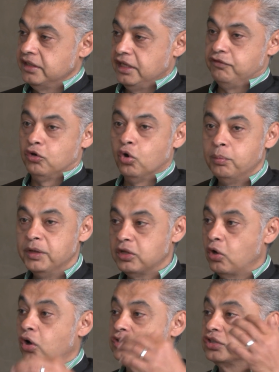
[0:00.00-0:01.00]
If global
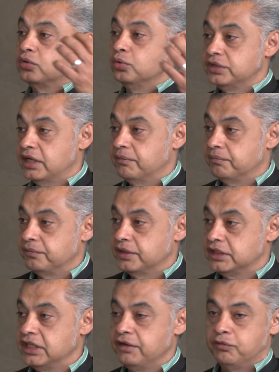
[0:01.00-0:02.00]
cost goes up,
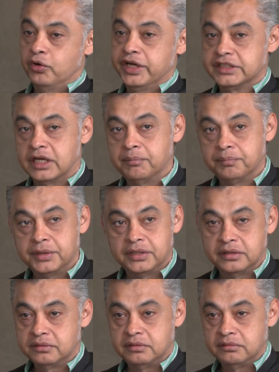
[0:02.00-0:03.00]
say, for
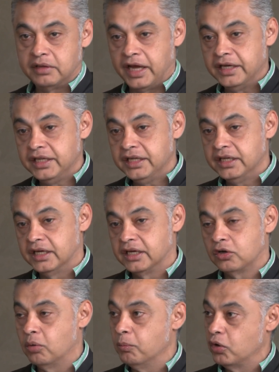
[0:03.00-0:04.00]
example, any
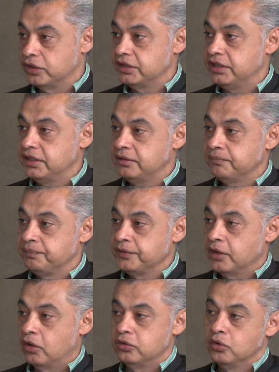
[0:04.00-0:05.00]
commodity
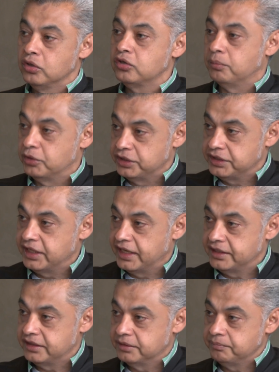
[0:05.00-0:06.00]
or non-commodity
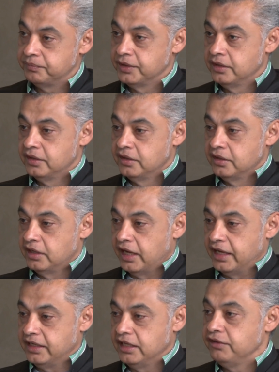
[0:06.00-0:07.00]
item
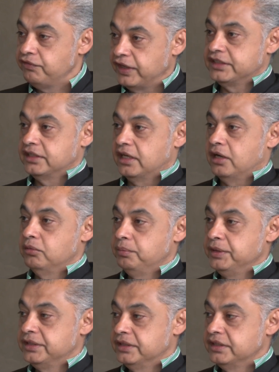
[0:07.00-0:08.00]
and it affects our
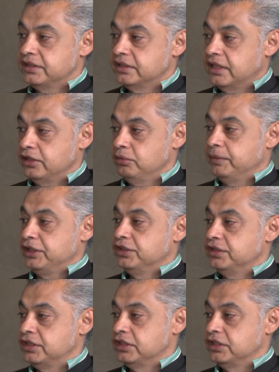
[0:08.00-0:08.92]
business, like you mentioned,